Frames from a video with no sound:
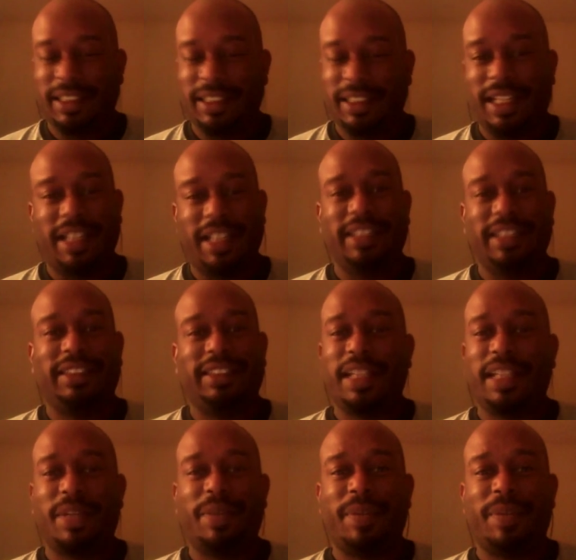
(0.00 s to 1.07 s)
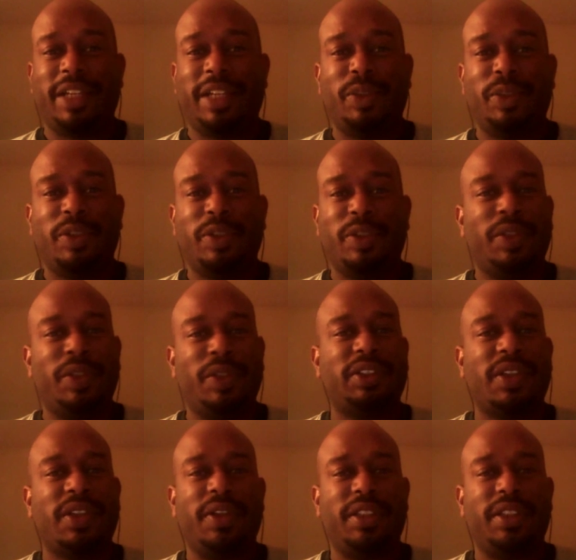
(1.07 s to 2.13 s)
hate to say it, but I'm going to have to go with Gold and
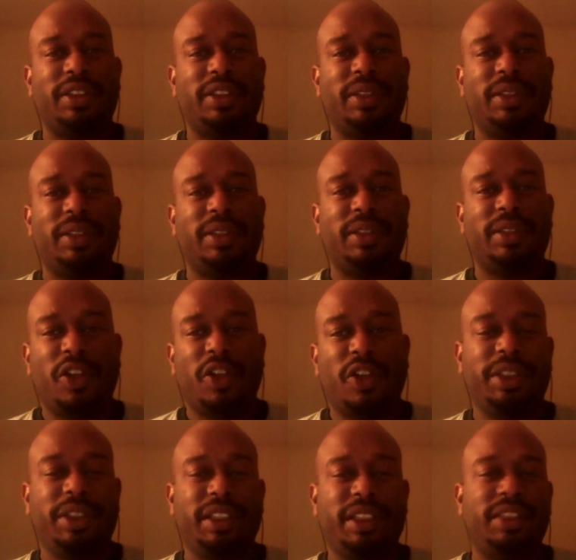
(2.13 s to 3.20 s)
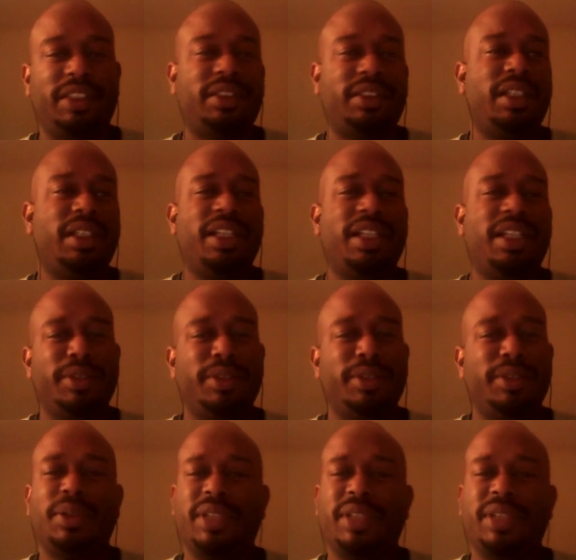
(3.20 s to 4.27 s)
Stardust, only because the
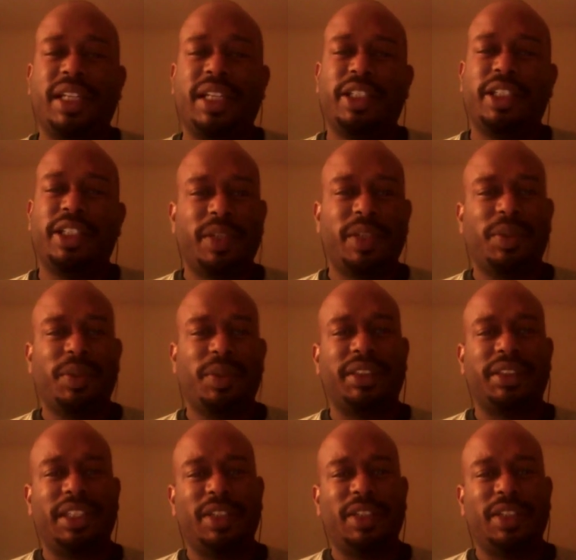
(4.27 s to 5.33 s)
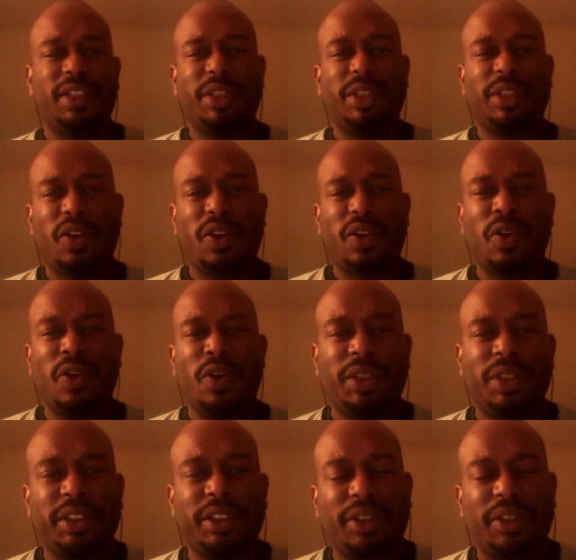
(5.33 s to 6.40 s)
Usos had a great run. They had a really long
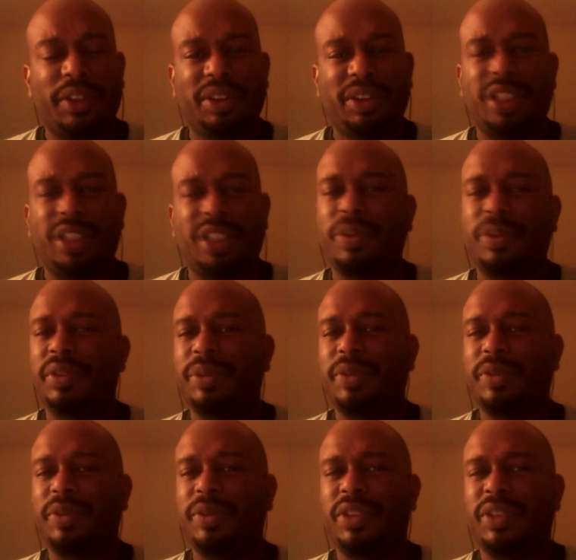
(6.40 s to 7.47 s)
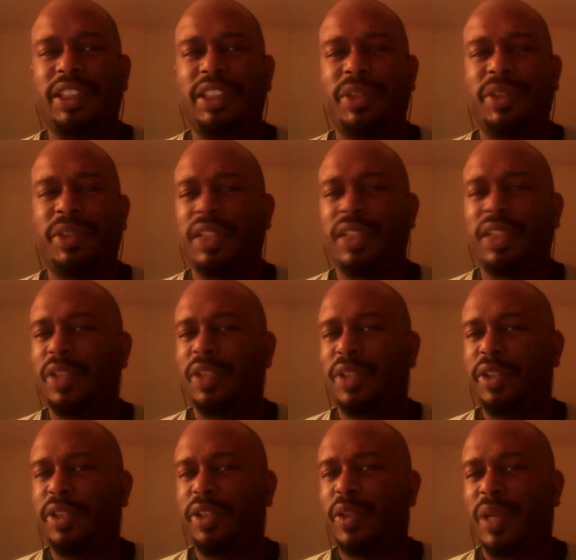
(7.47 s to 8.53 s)
run all summer. I mean, when they get the belt, like
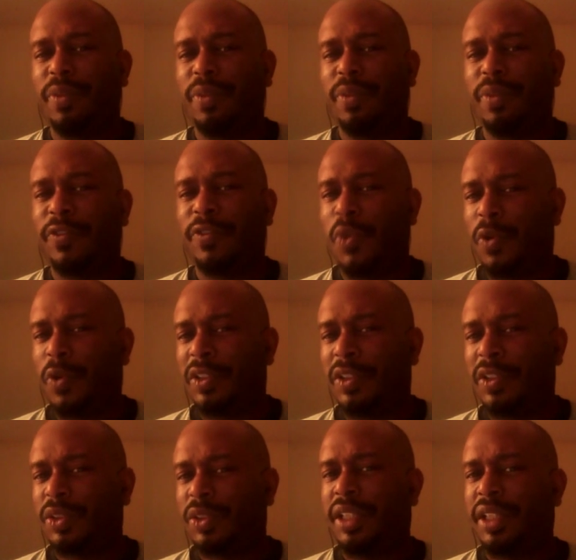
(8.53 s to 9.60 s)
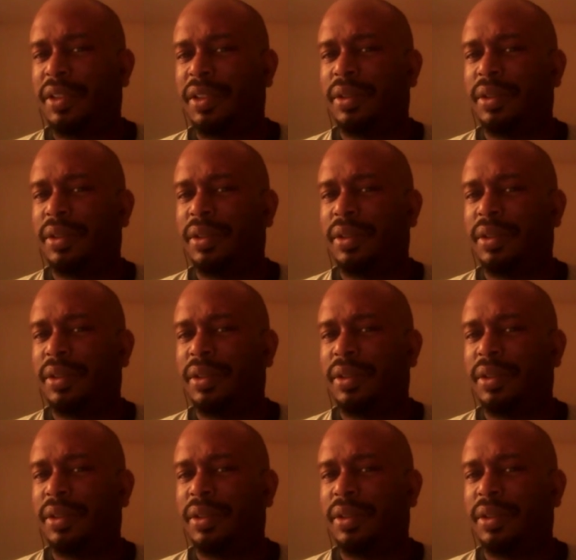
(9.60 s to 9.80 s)
literally right before WrestleMania,